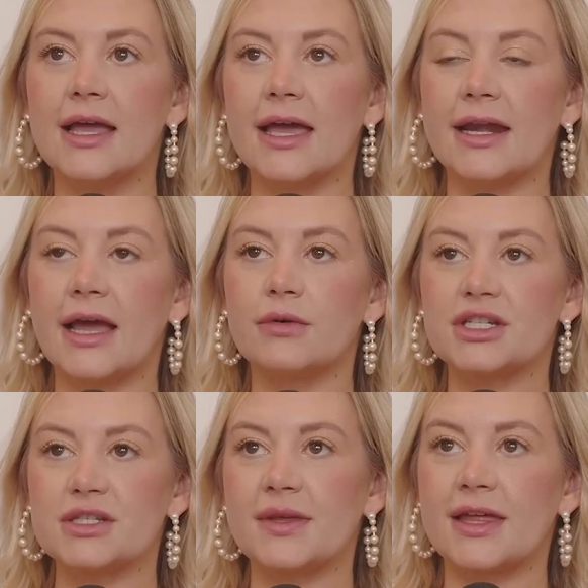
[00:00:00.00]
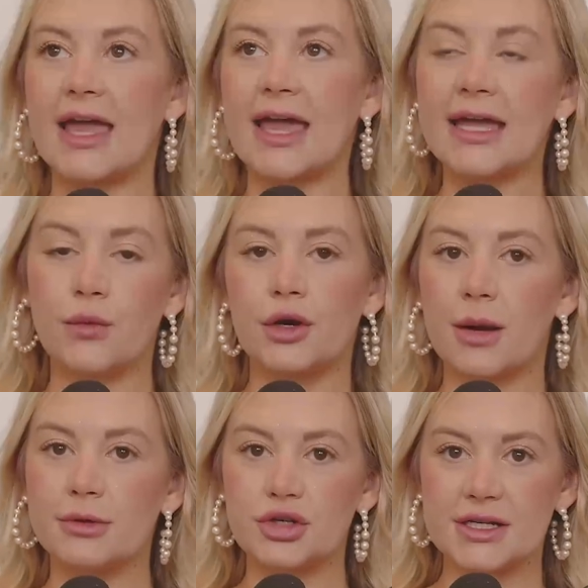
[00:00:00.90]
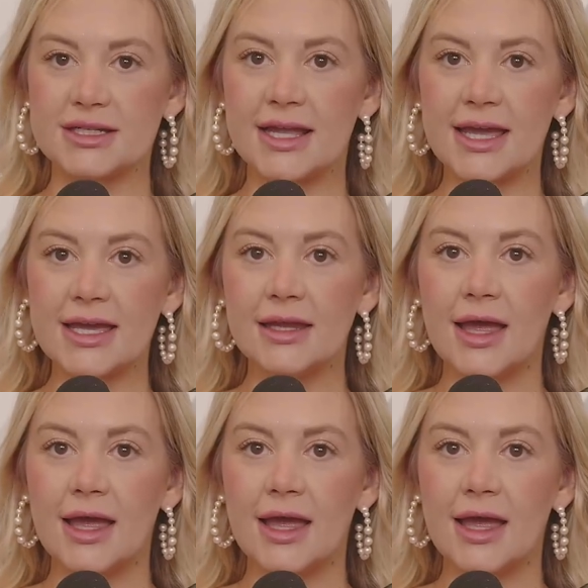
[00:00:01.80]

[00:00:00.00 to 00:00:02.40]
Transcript: And I would just be like, hey, do you want to grab a drink tonight?